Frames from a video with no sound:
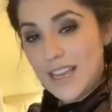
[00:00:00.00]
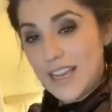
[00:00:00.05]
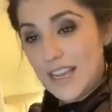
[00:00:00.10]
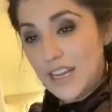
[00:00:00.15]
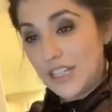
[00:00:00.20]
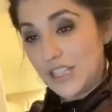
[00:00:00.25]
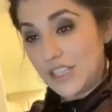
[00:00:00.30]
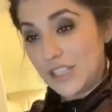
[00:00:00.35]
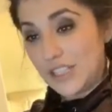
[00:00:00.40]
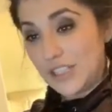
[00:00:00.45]

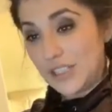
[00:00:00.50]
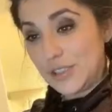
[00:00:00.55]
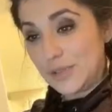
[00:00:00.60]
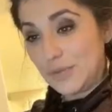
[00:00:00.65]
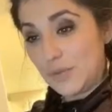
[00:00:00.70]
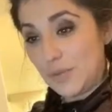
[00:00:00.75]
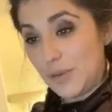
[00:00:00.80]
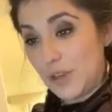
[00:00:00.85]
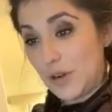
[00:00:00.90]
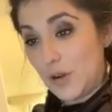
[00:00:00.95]

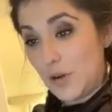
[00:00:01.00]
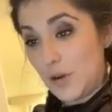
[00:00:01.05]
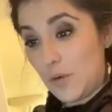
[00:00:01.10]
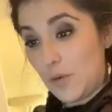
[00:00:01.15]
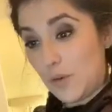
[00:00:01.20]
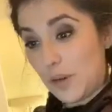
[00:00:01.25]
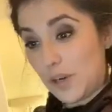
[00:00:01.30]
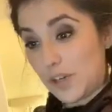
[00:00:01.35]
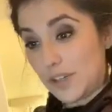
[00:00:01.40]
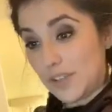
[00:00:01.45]
We gonna
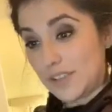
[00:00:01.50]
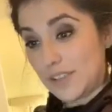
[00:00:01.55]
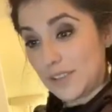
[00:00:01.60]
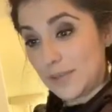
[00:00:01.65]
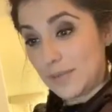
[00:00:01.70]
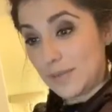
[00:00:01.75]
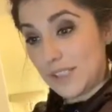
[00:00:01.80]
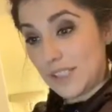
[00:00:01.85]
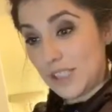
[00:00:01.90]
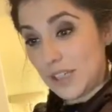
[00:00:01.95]
work on
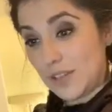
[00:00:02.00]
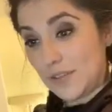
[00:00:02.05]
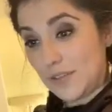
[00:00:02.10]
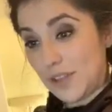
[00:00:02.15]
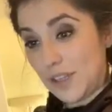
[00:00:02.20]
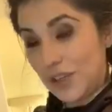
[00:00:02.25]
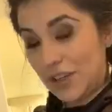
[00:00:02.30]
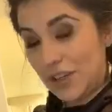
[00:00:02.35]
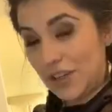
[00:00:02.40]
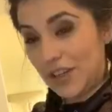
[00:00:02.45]
some stuff
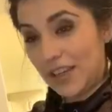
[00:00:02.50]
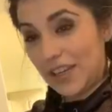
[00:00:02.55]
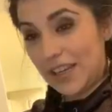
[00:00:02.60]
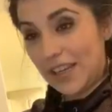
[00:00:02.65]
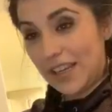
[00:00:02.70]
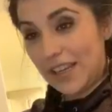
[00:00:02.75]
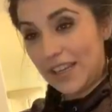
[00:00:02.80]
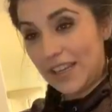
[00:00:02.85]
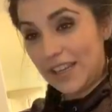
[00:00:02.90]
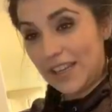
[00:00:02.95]
here
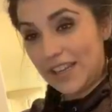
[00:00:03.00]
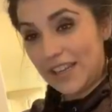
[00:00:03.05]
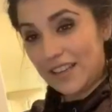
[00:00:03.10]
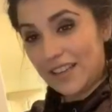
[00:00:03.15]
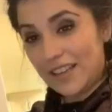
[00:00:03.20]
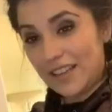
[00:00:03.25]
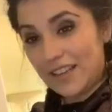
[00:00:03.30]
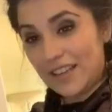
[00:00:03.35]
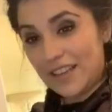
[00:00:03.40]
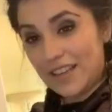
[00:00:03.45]

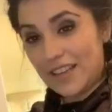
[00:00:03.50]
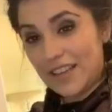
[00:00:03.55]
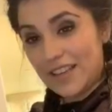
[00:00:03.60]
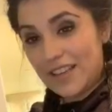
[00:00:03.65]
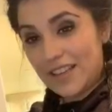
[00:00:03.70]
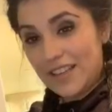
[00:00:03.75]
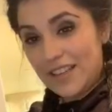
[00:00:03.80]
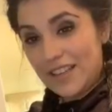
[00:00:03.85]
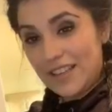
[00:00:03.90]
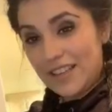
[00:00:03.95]
and
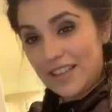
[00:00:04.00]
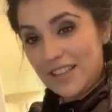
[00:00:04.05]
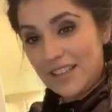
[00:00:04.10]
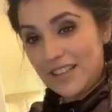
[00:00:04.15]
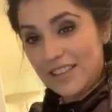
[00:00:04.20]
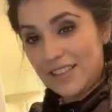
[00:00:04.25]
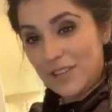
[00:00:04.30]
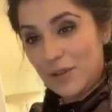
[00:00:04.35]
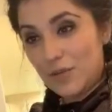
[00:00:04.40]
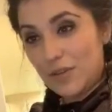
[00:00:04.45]

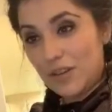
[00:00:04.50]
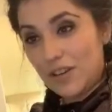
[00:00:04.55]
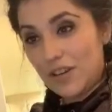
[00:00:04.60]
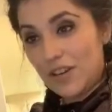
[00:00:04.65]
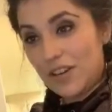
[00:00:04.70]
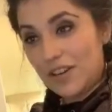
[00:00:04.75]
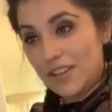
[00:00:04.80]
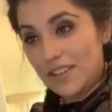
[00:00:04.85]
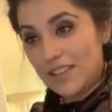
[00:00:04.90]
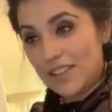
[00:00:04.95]
let's see what
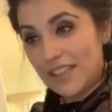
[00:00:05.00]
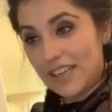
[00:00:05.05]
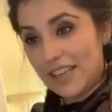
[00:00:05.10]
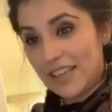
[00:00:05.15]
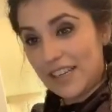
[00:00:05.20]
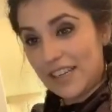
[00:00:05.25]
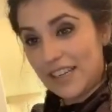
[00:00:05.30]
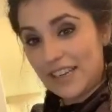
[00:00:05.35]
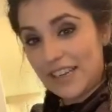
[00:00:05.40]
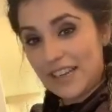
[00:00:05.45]
content I
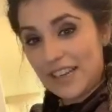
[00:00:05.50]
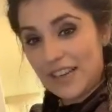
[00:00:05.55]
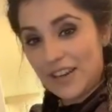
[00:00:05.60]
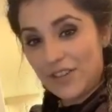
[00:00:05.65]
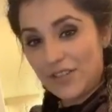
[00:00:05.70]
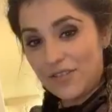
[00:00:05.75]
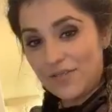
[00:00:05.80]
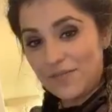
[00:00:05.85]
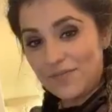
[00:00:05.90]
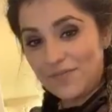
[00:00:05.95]
get
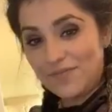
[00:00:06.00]
out.